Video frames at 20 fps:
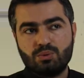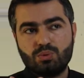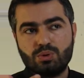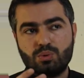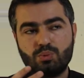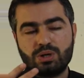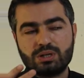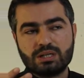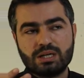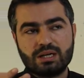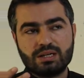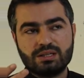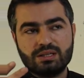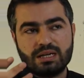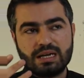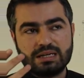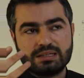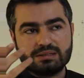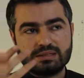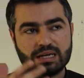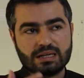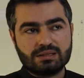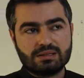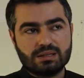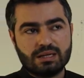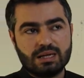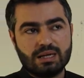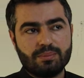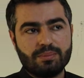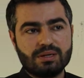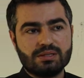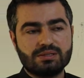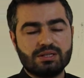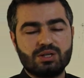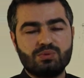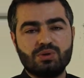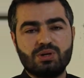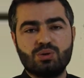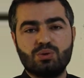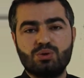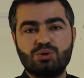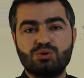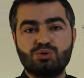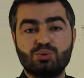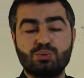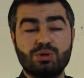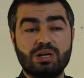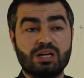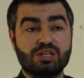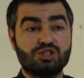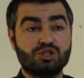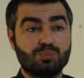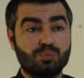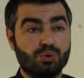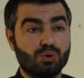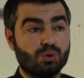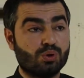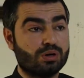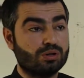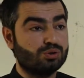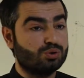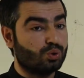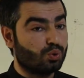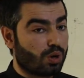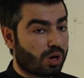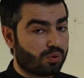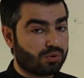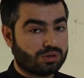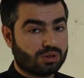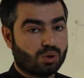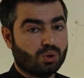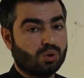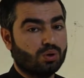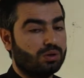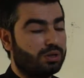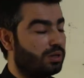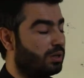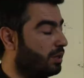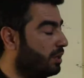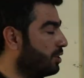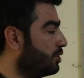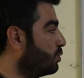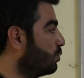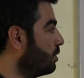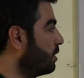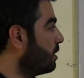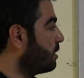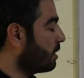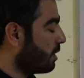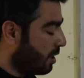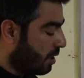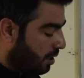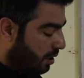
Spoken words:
what are the exact elements that we are going to explore throughout the whole unit.